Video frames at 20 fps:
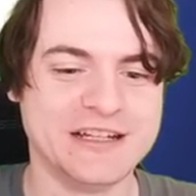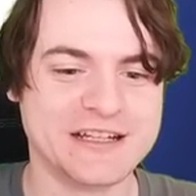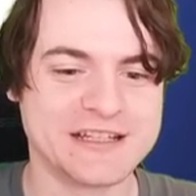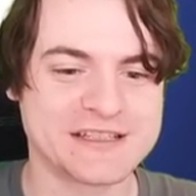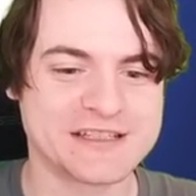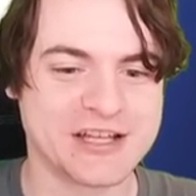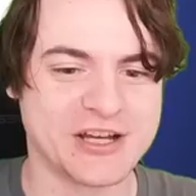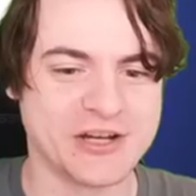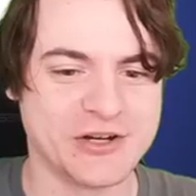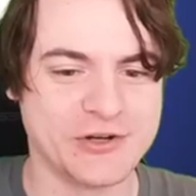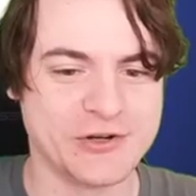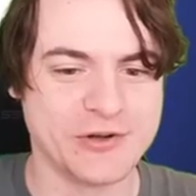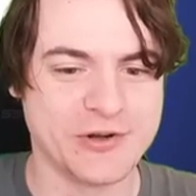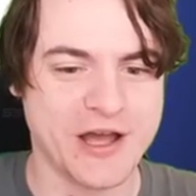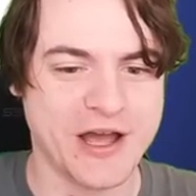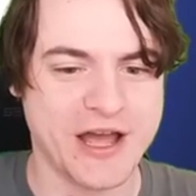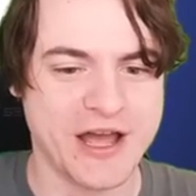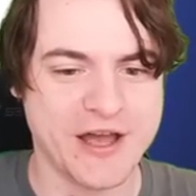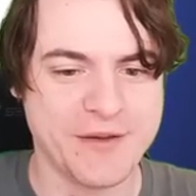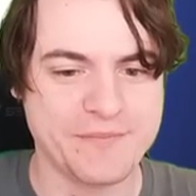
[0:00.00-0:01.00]
So
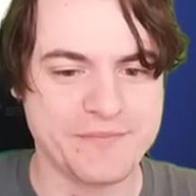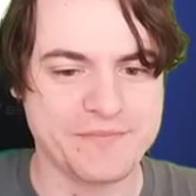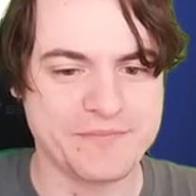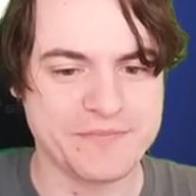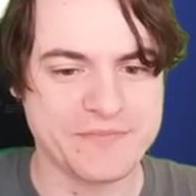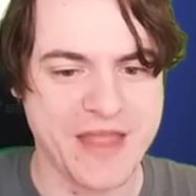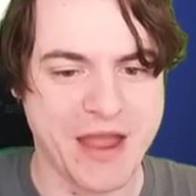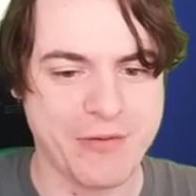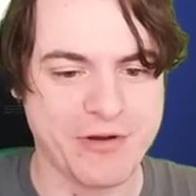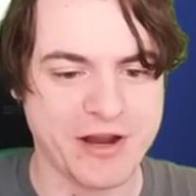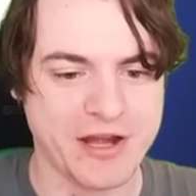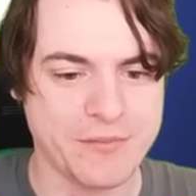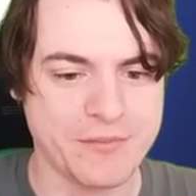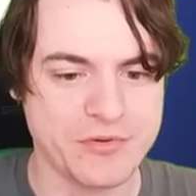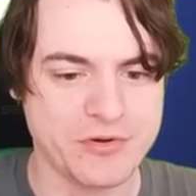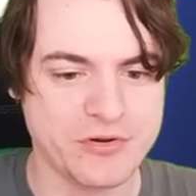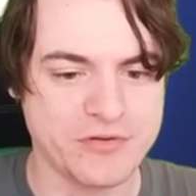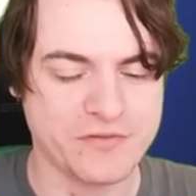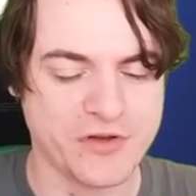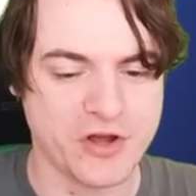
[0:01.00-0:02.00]
now we're gonna
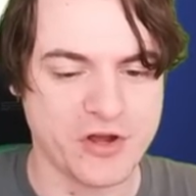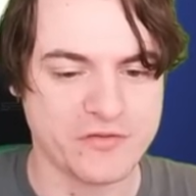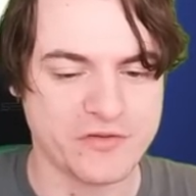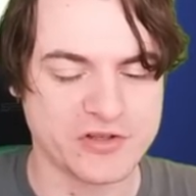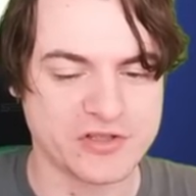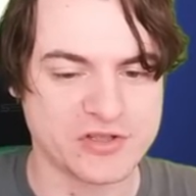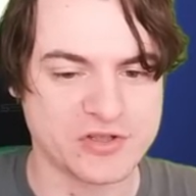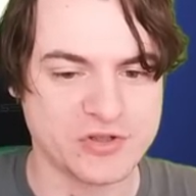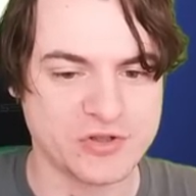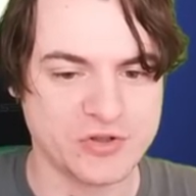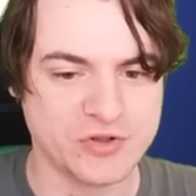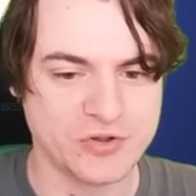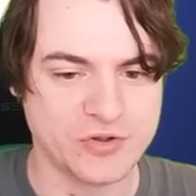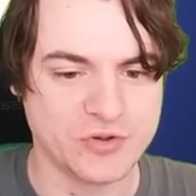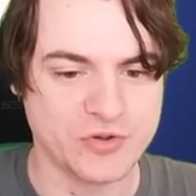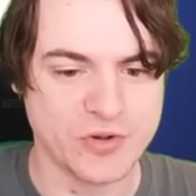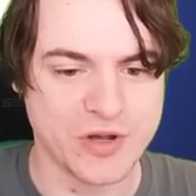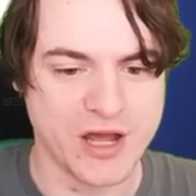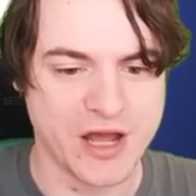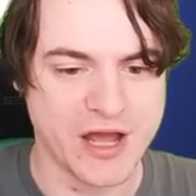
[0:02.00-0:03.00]
move over
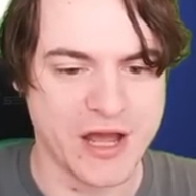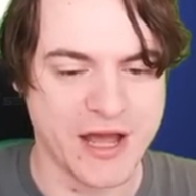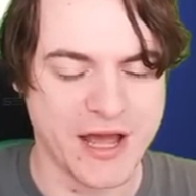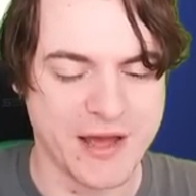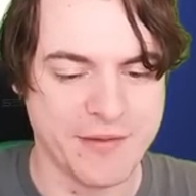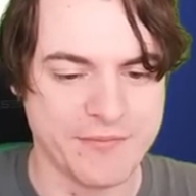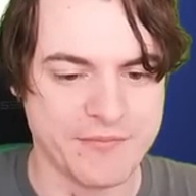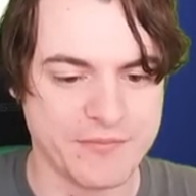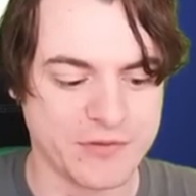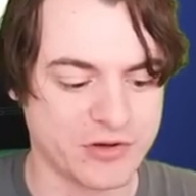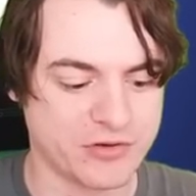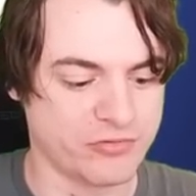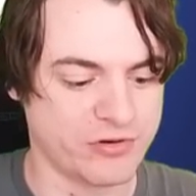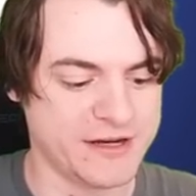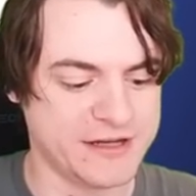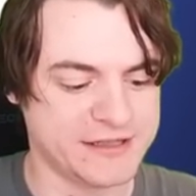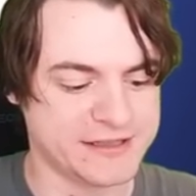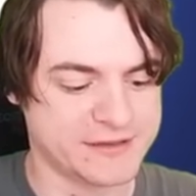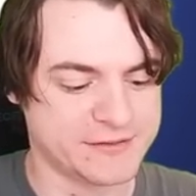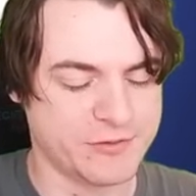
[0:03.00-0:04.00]
to
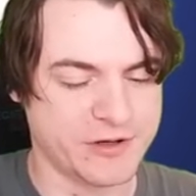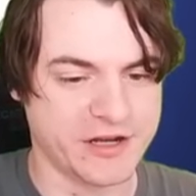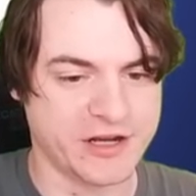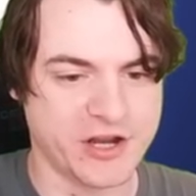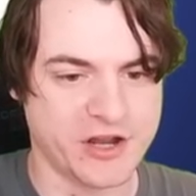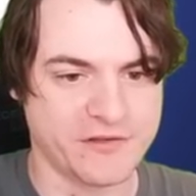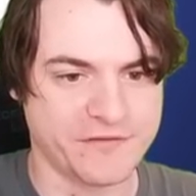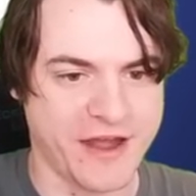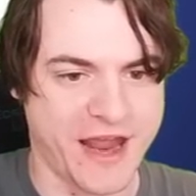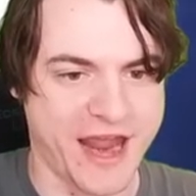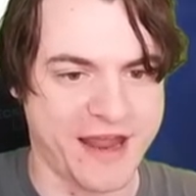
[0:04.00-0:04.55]
Greece. We're gonna go for